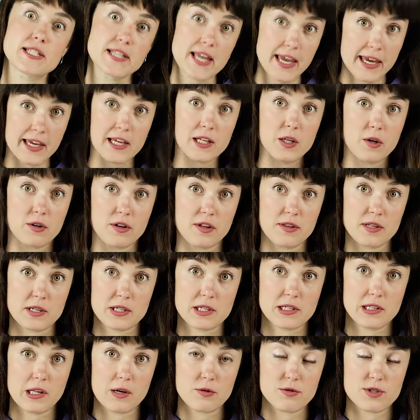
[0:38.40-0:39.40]
take a look at this
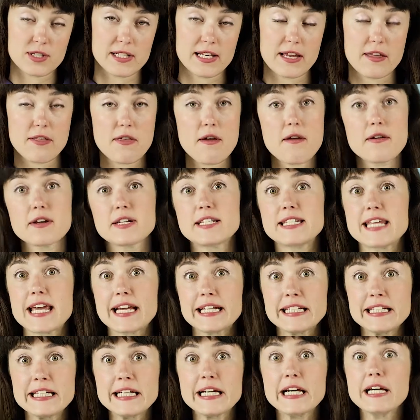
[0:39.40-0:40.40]
closely. There are
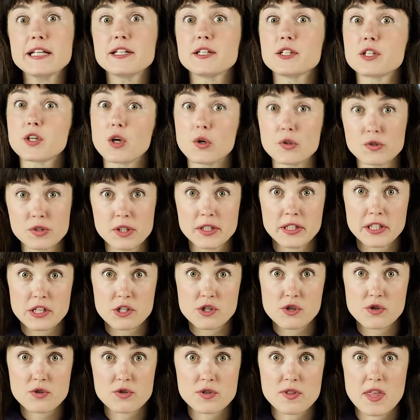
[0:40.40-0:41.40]
technical and content
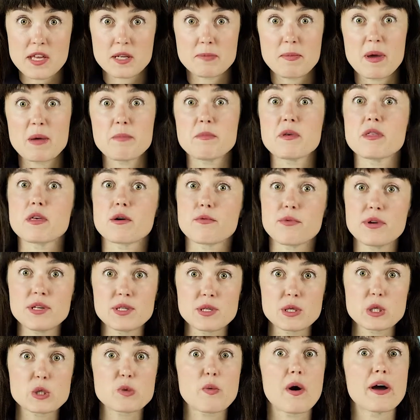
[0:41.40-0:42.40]
issues that may be the
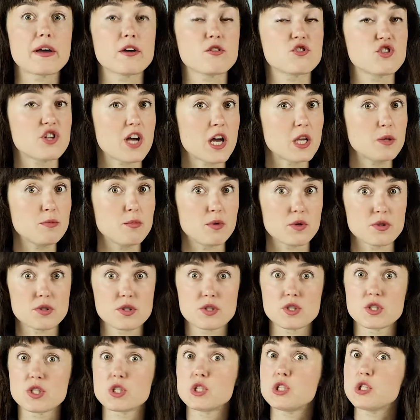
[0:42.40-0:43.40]
reasons why your
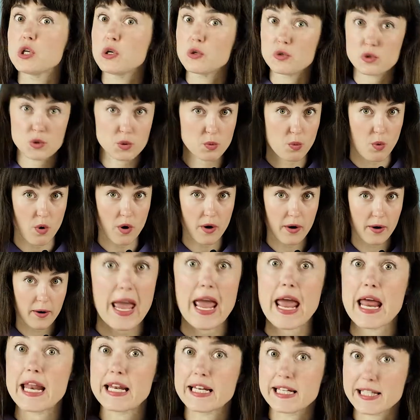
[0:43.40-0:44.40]
chatbots don't work.
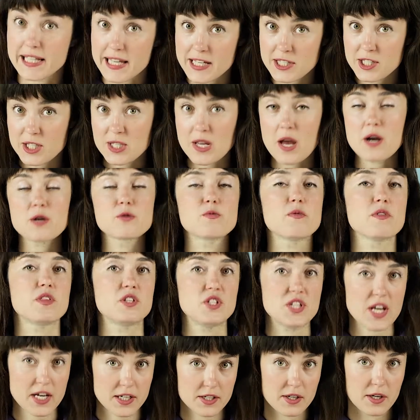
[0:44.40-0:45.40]
And let's start with
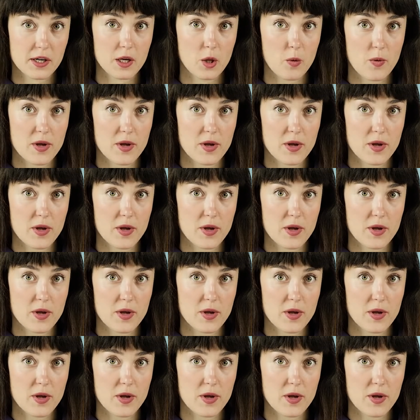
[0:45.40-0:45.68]
technical